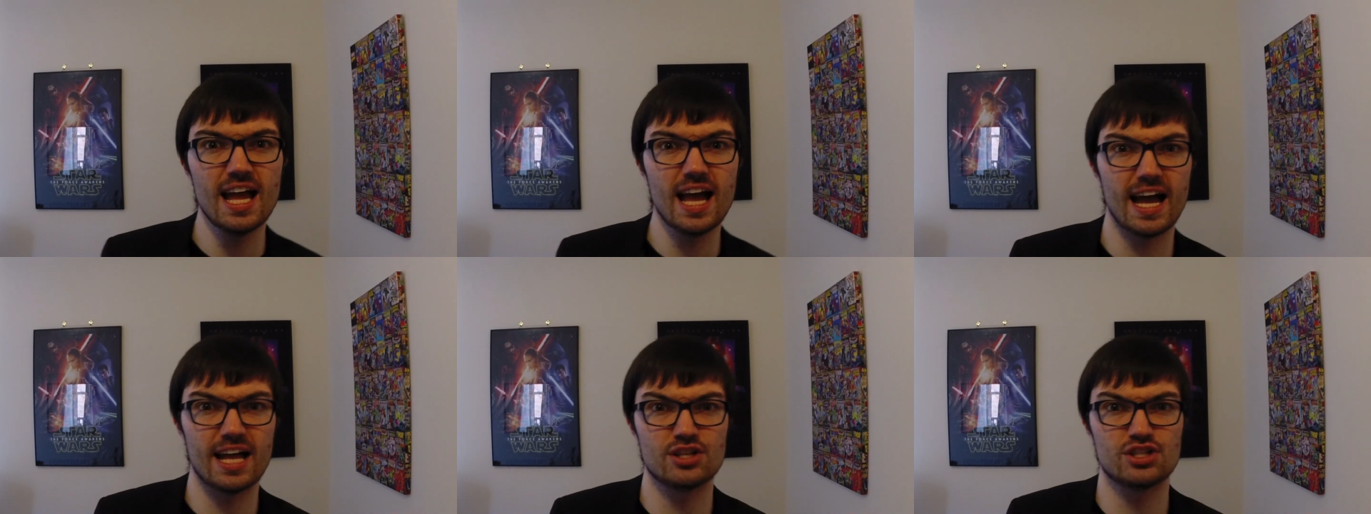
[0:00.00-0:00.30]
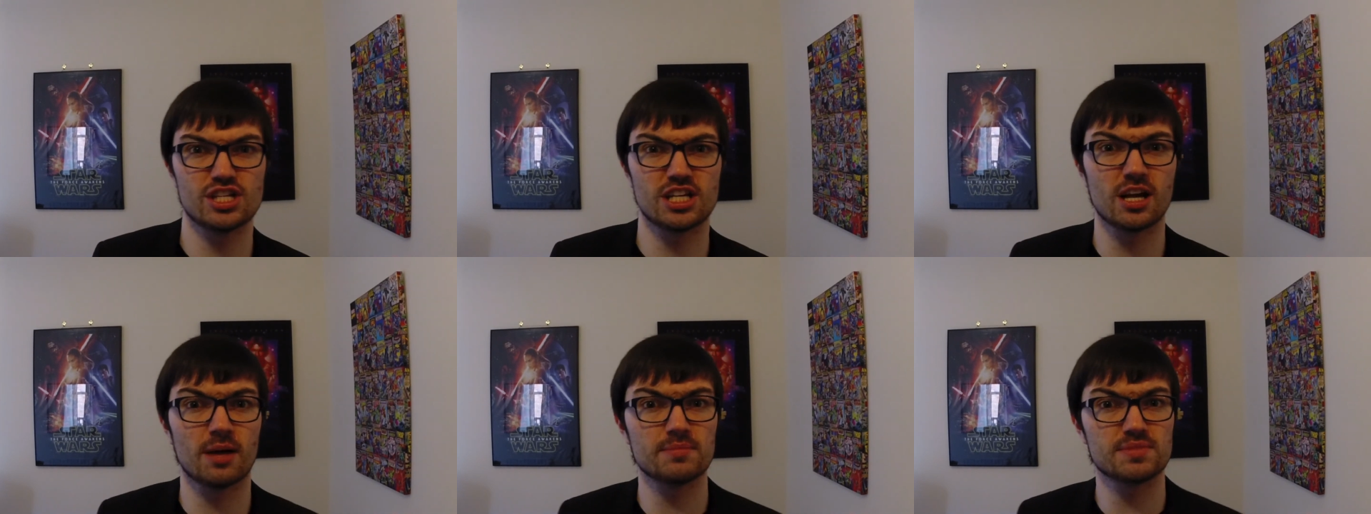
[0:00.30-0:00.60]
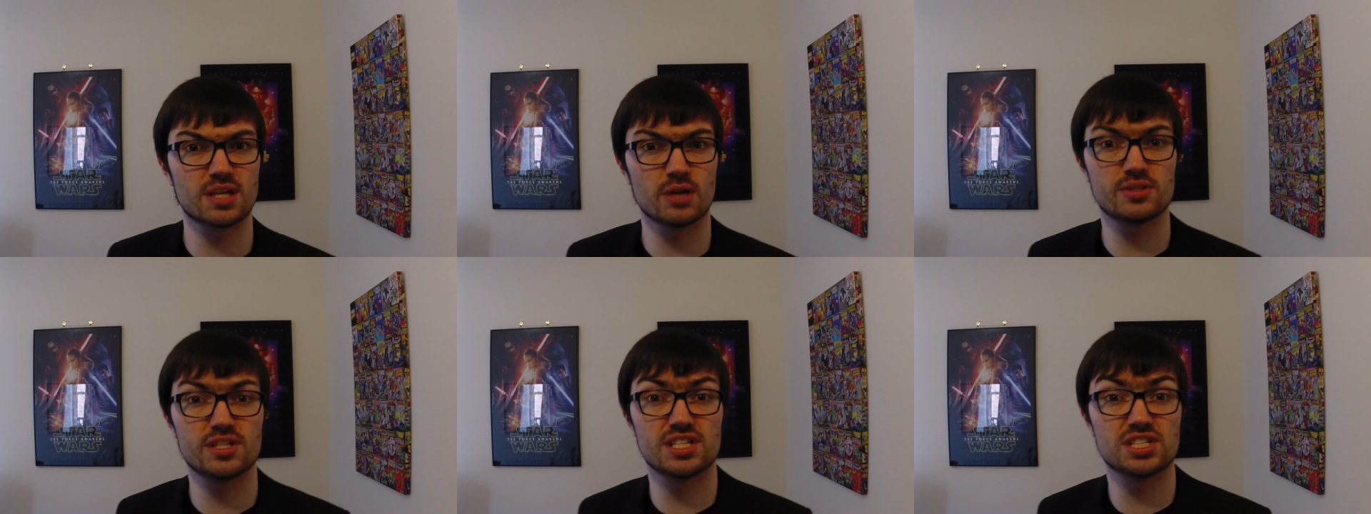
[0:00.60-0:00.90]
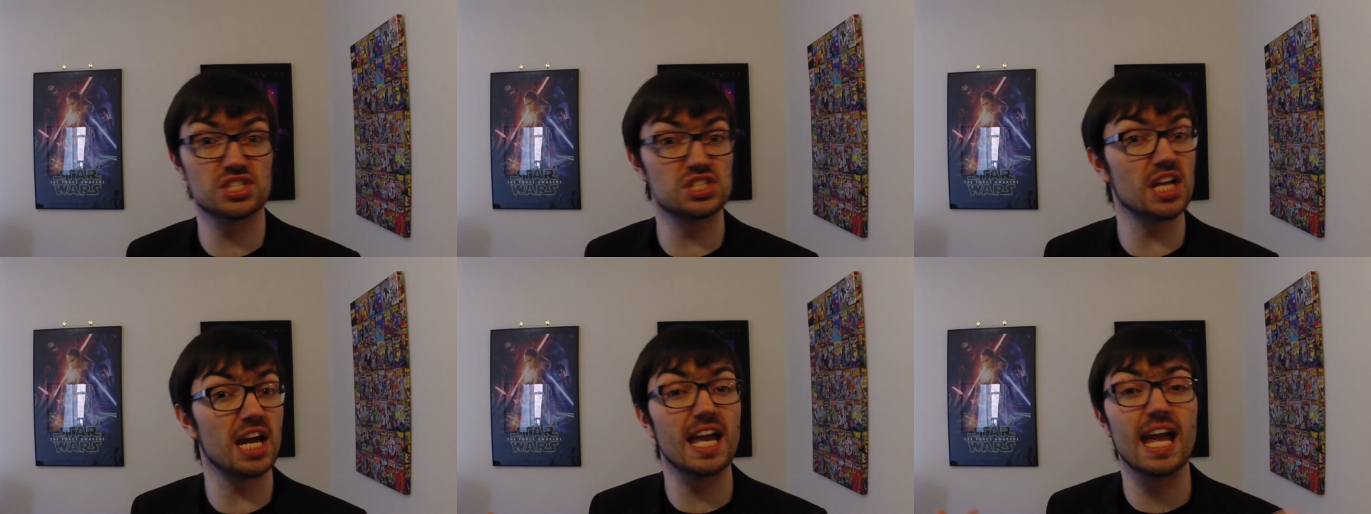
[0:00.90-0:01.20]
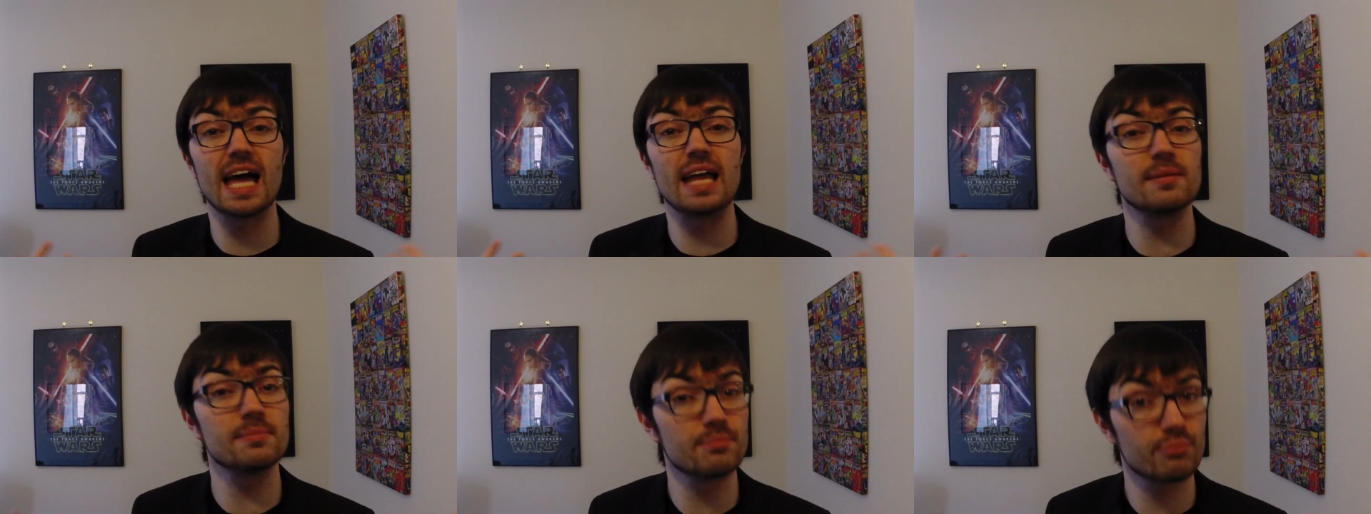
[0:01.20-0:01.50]
and she comes out as
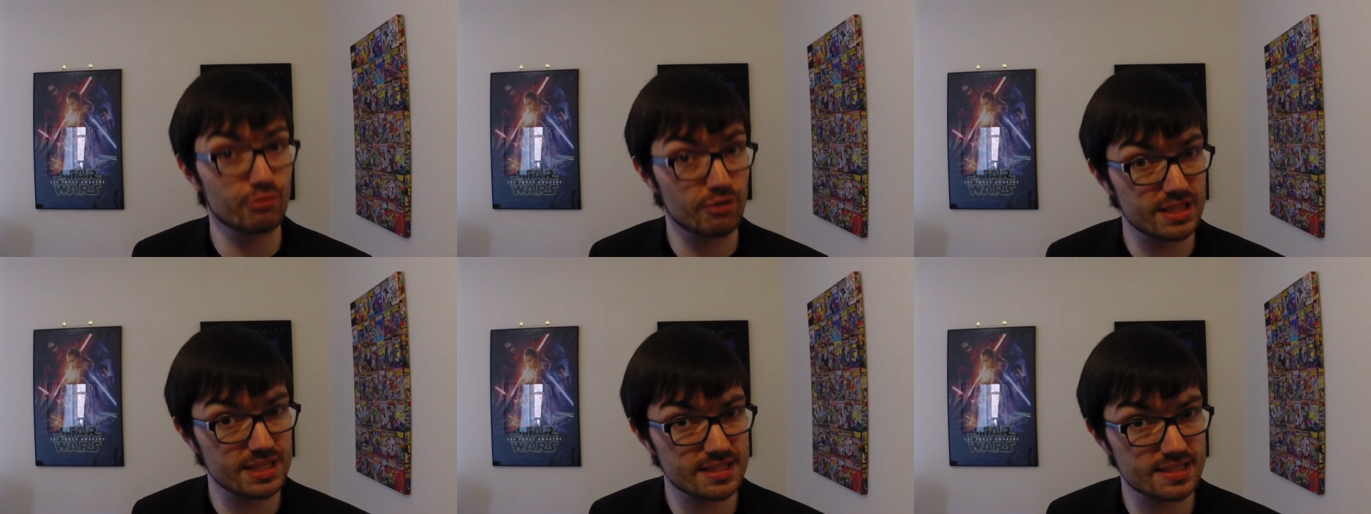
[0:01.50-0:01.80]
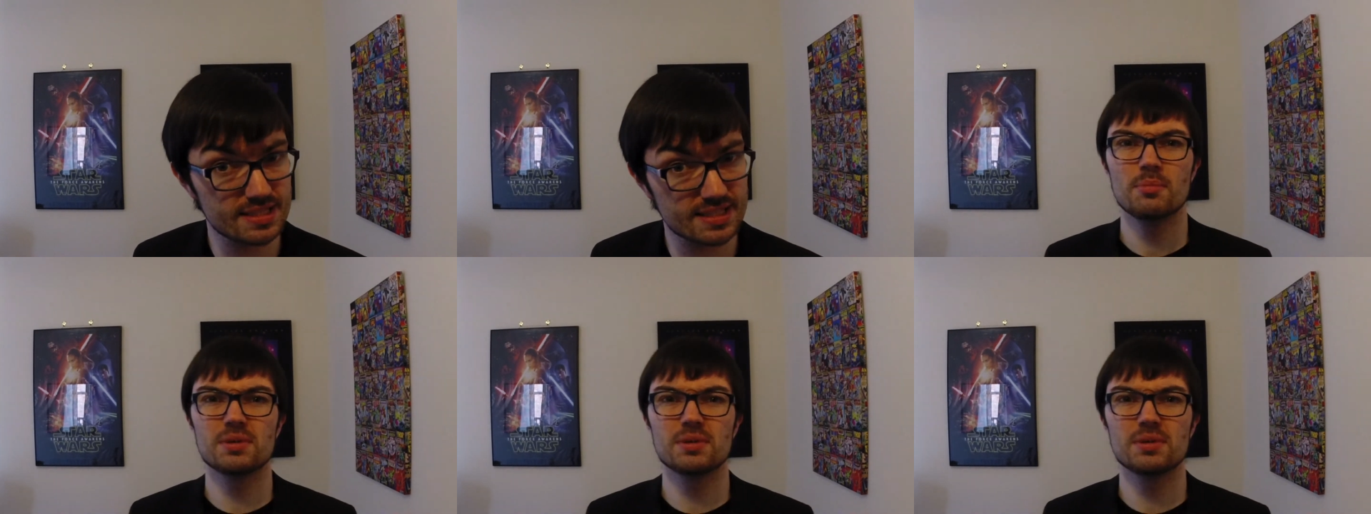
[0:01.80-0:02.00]
Diane Prince.